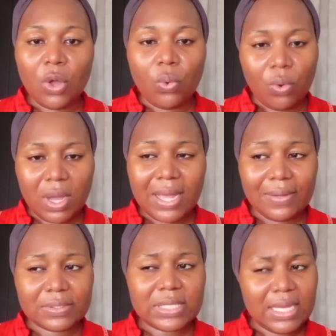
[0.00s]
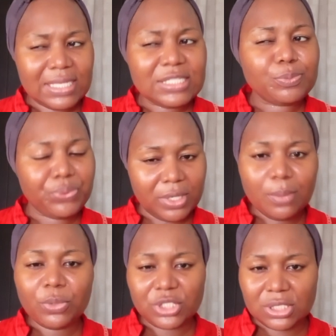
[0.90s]
workout is pretty
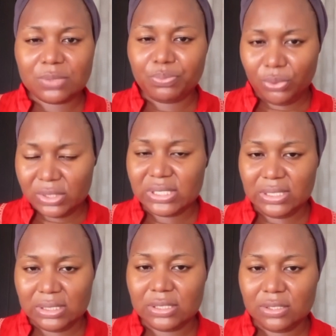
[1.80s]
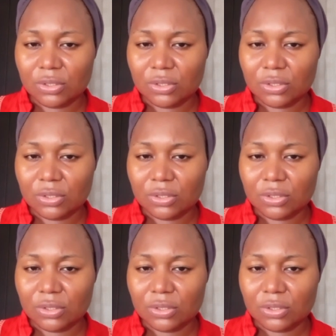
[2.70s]
much important